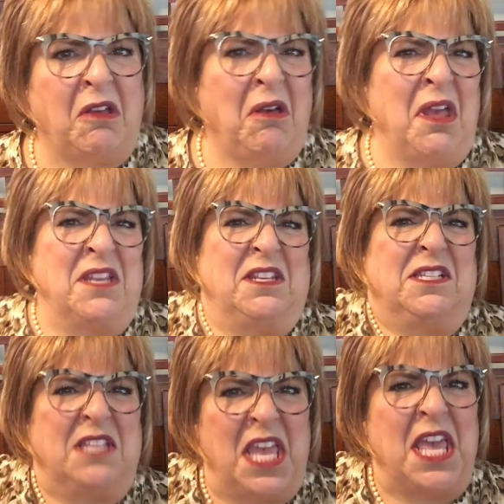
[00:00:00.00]
Oy,
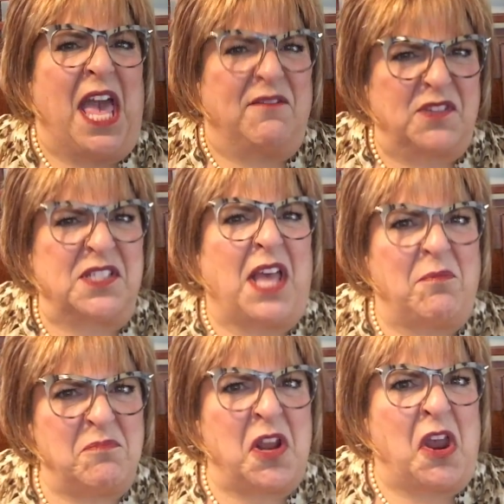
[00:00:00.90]
does he have
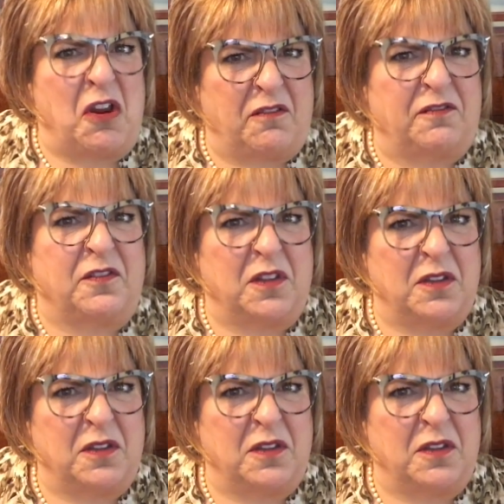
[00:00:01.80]
some nerve?